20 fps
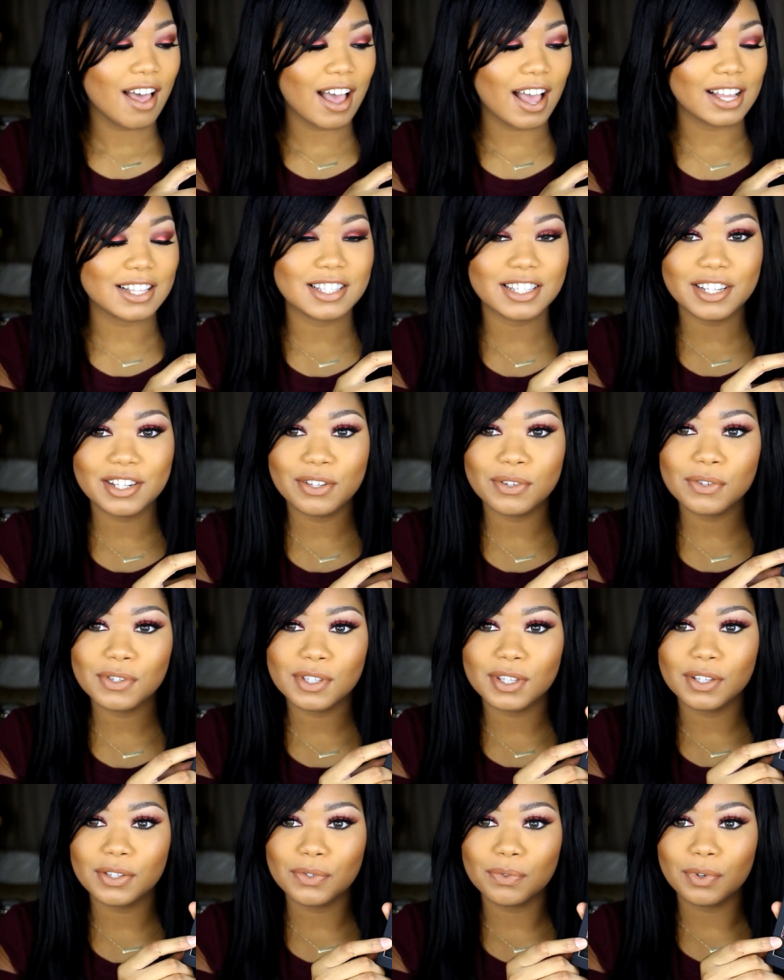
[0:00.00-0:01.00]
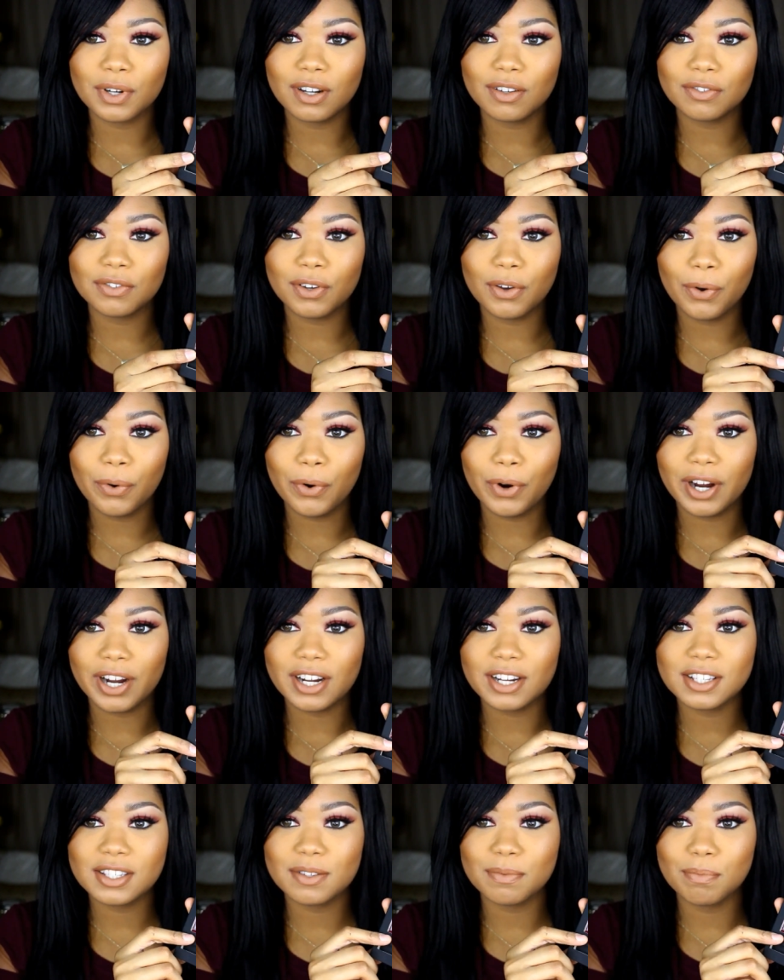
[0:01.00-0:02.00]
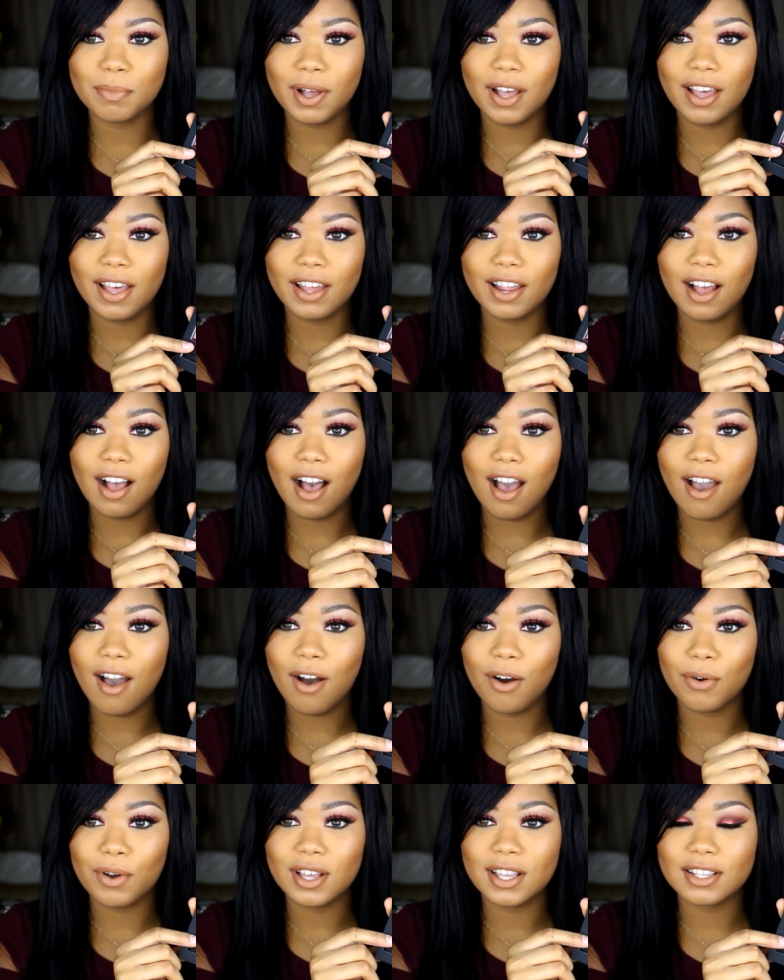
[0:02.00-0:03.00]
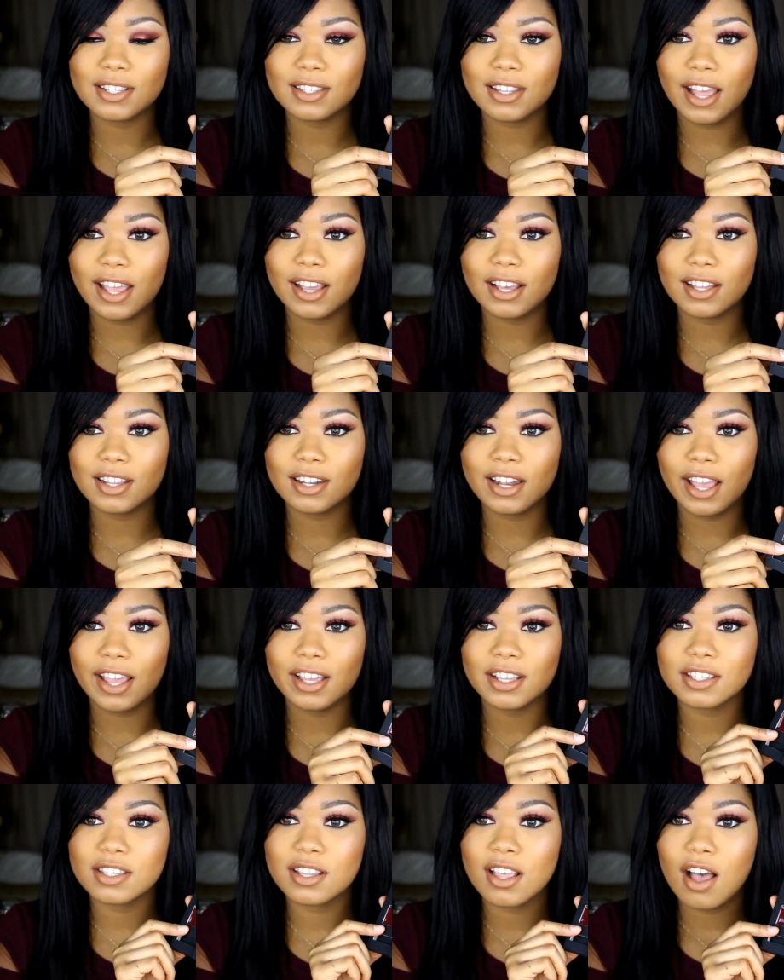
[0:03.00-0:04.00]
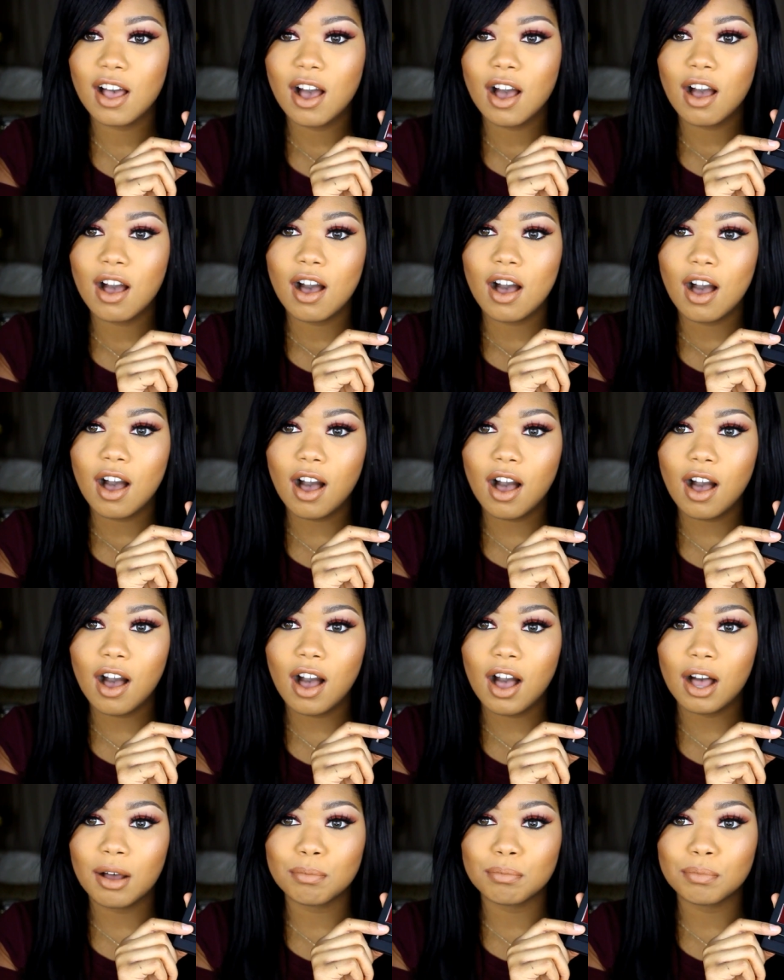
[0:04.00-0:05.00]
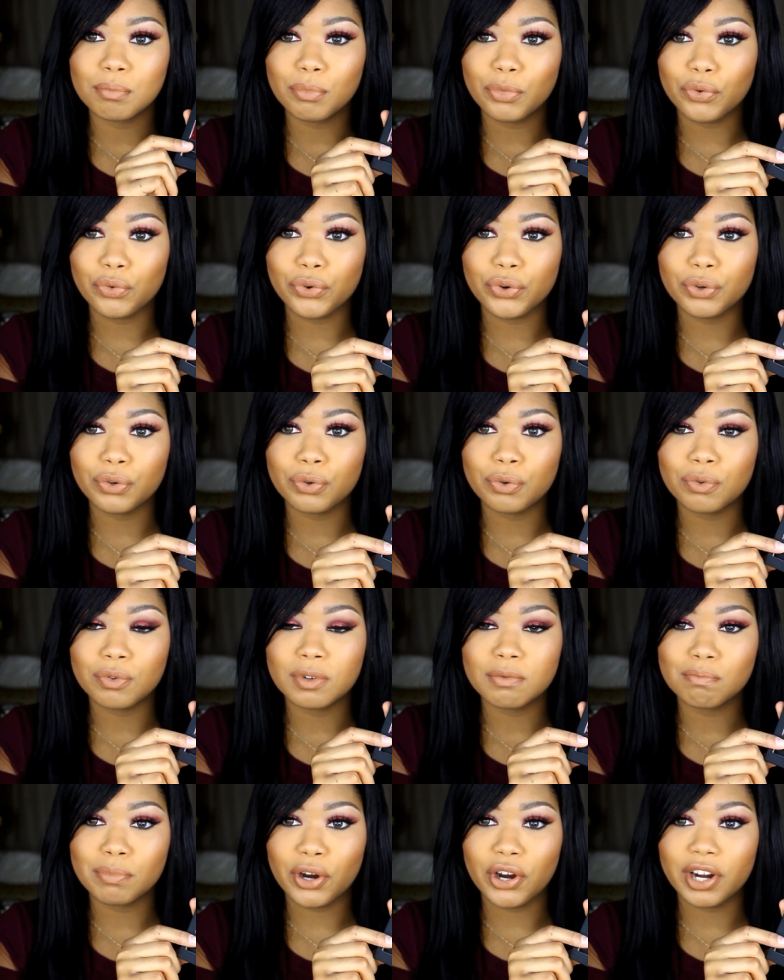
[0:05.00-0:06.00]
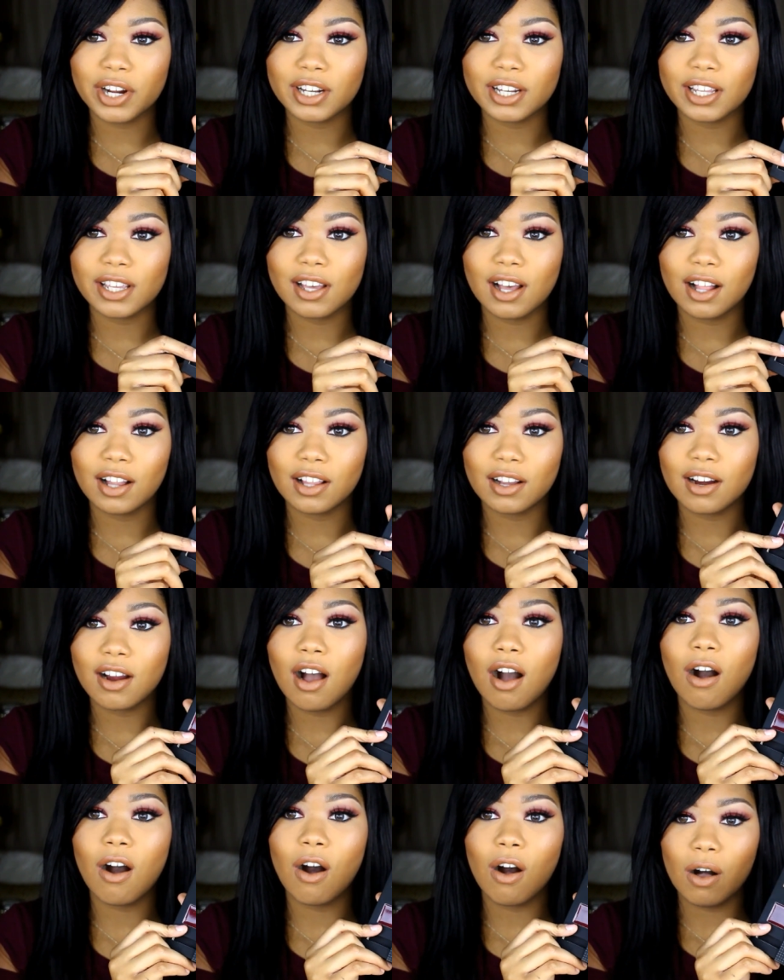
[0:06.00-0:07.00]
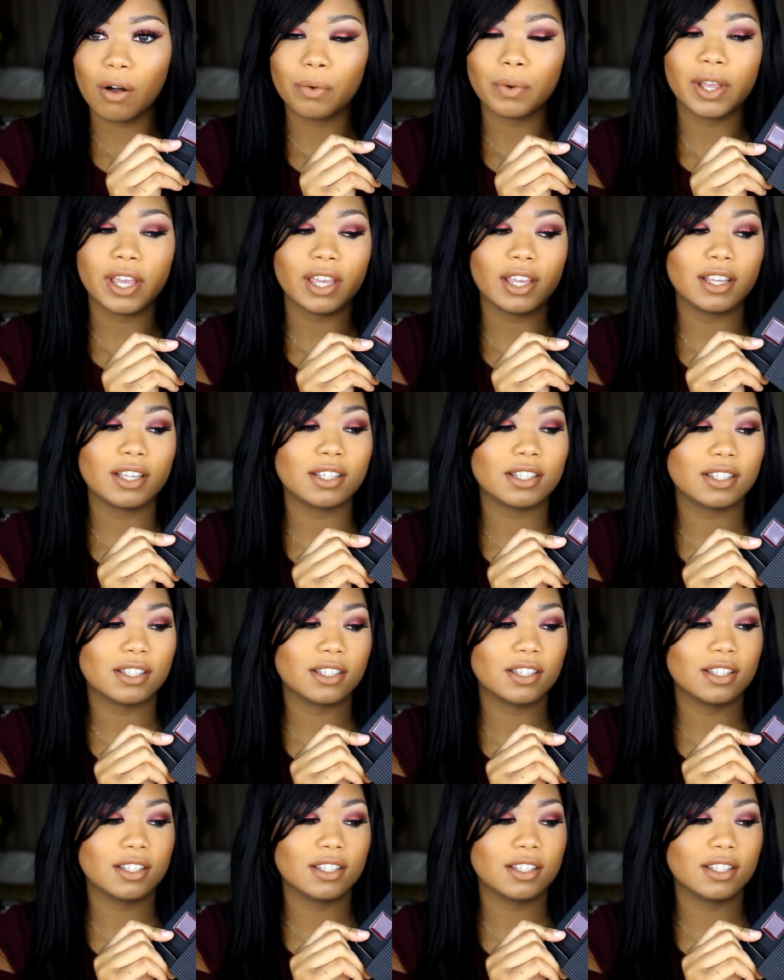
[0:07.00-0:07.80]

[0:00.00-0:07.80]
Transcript: I didn't use this one, of course, but I always like a nice maroon burgundy color, always.